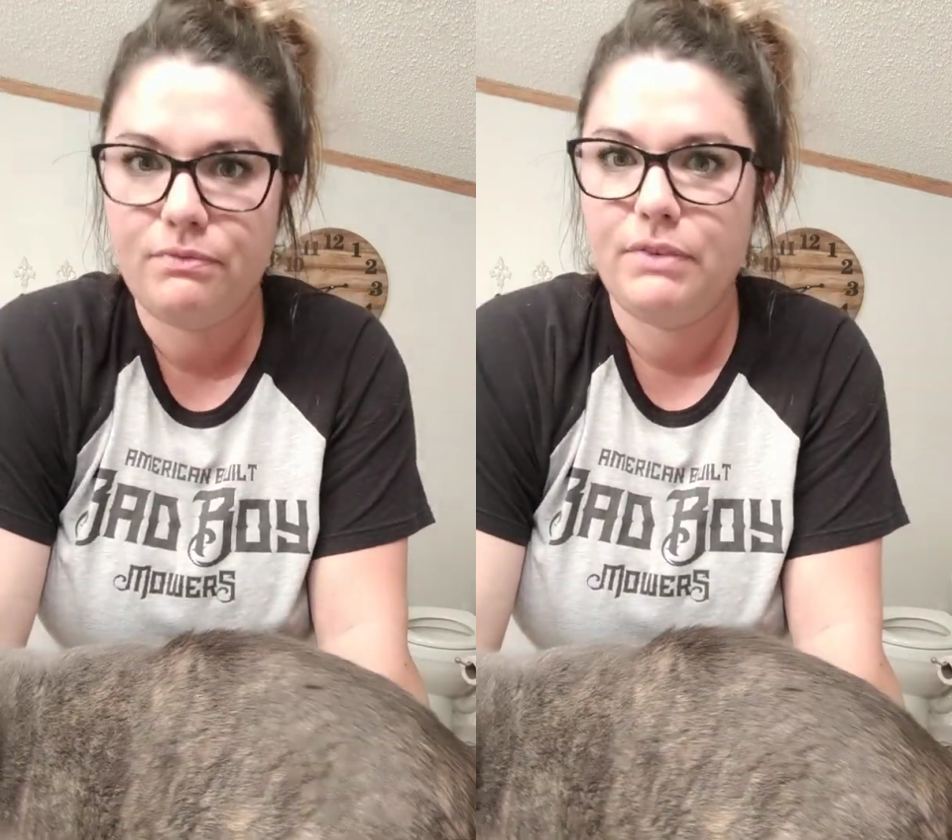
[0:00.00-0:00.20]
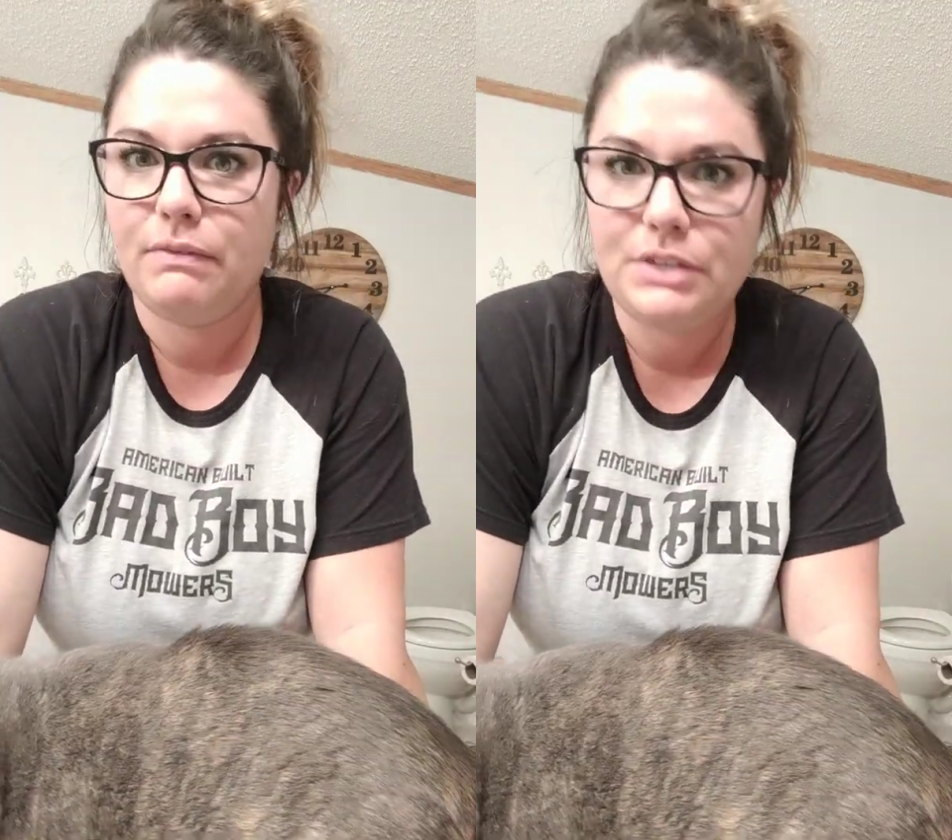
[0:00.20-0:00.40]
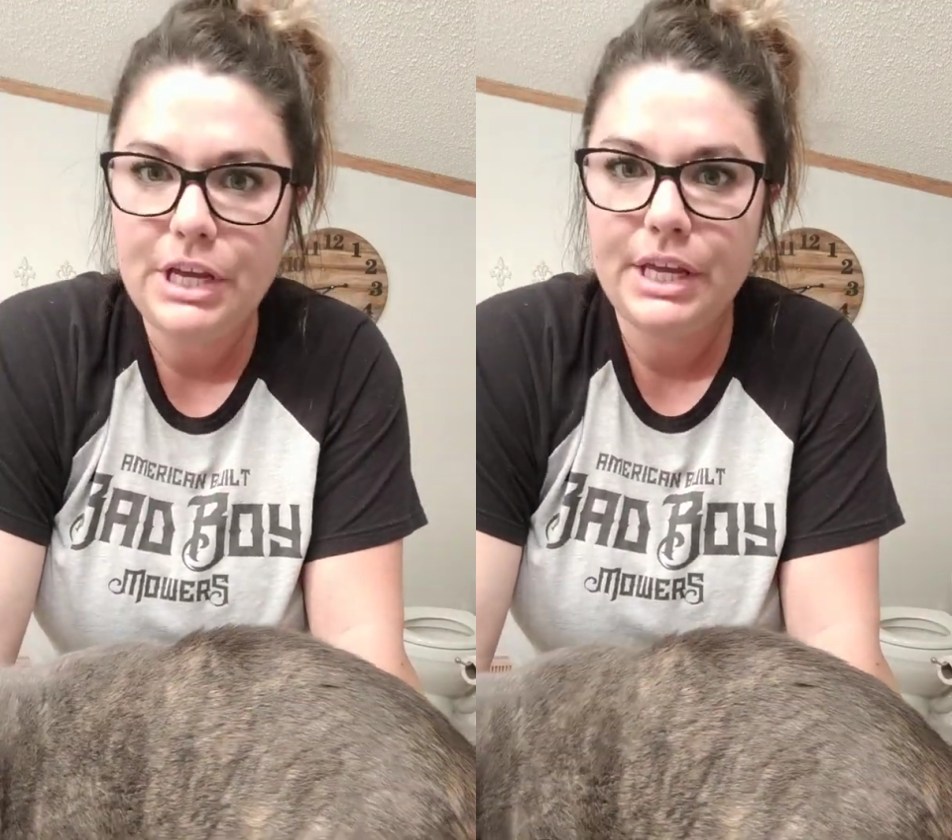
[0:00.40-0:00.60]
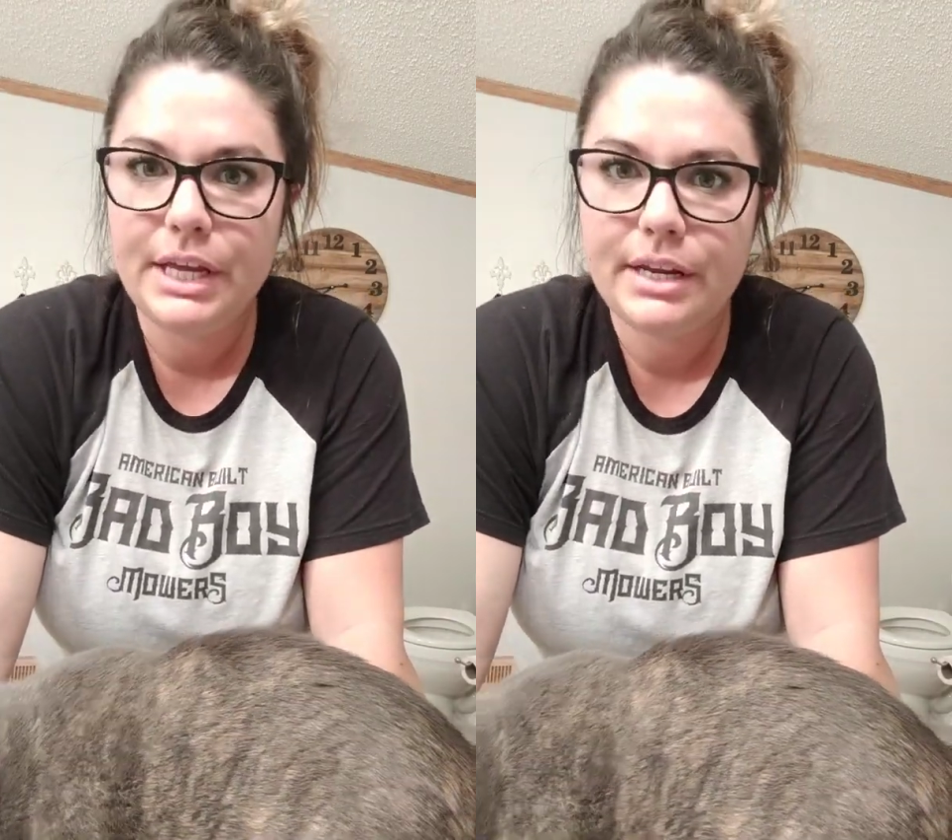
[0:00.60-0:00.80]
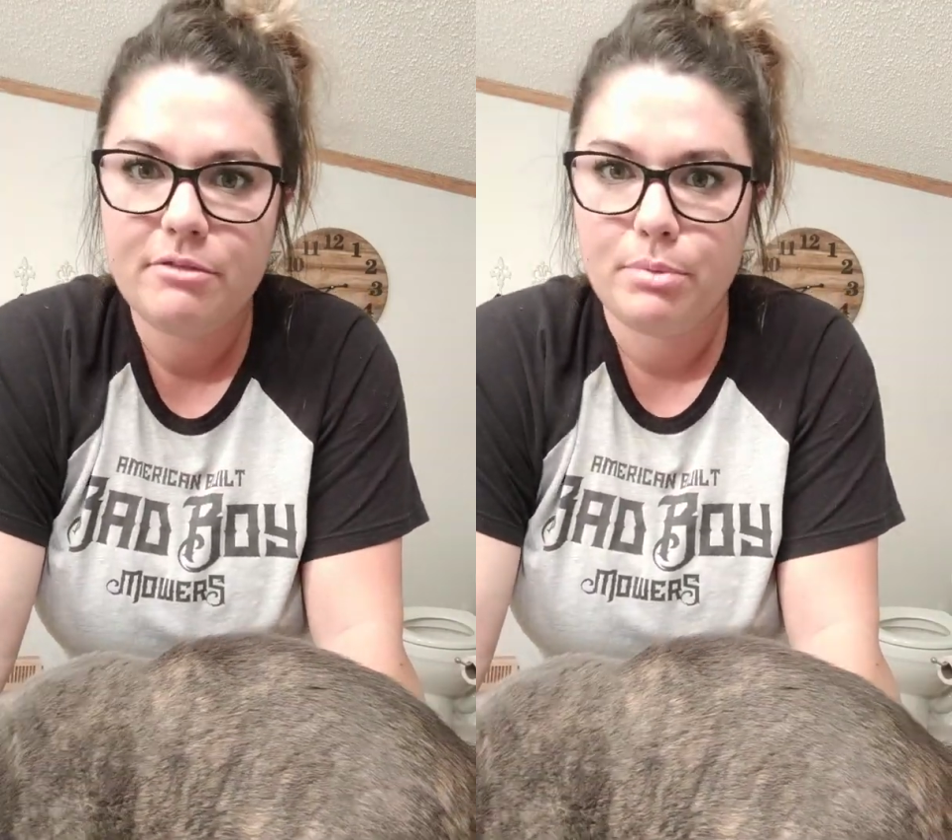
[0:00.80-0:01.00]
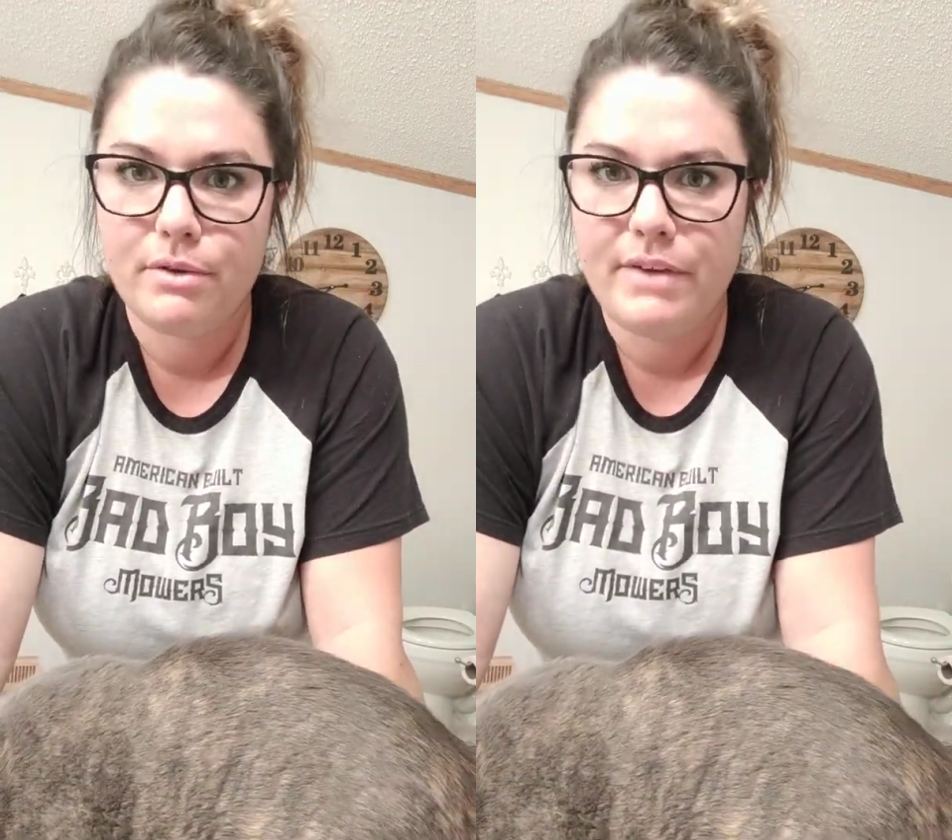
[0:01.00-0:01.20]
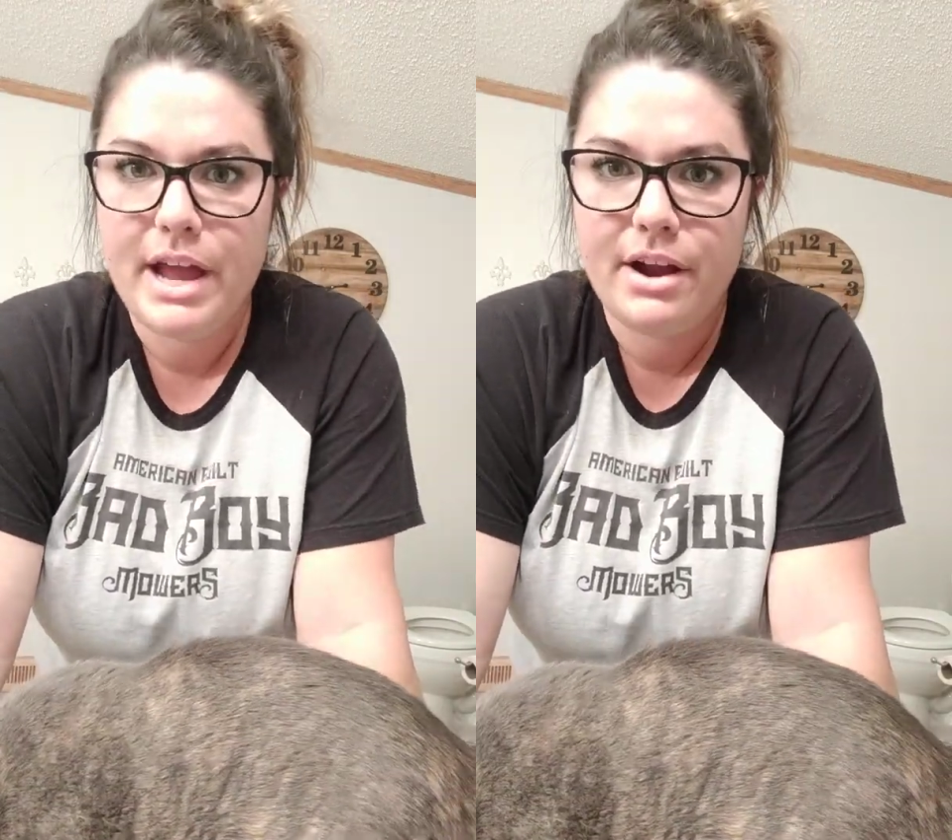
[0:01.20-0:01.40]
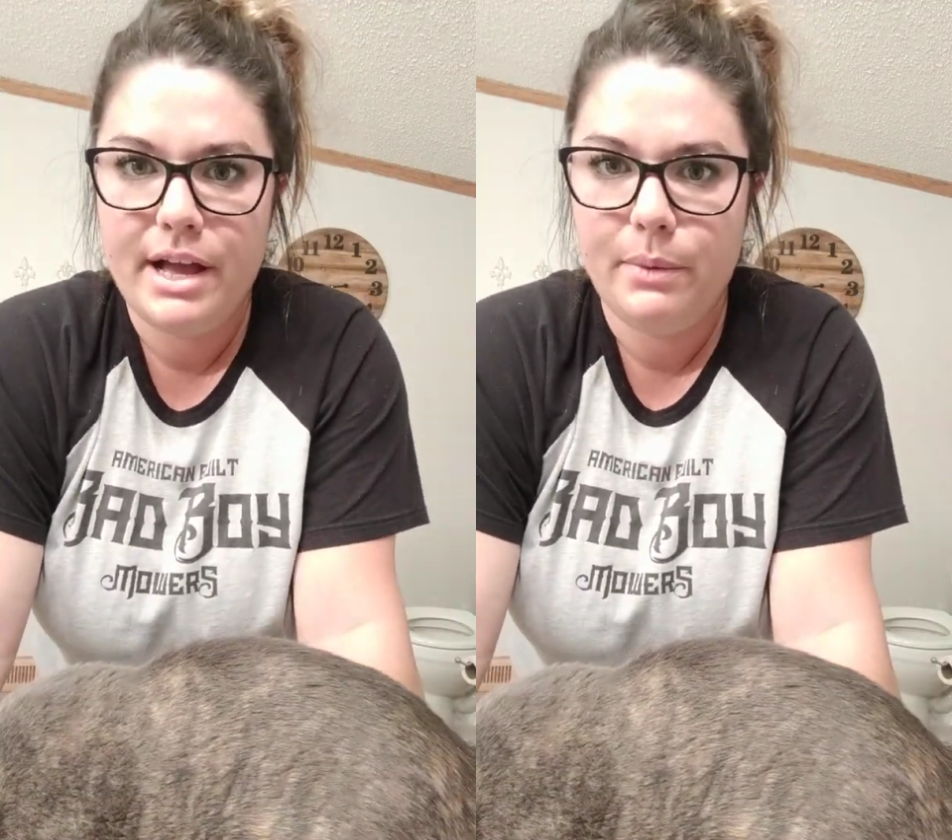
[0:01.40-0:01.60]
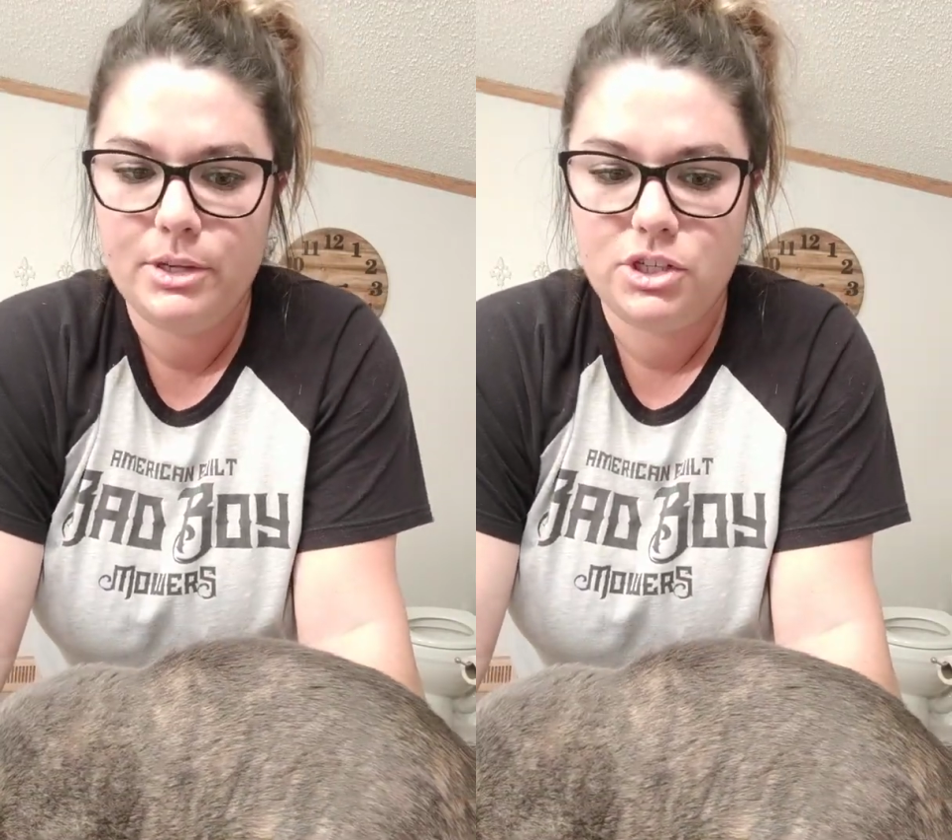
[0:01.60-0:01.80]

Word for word: 15 of Provera,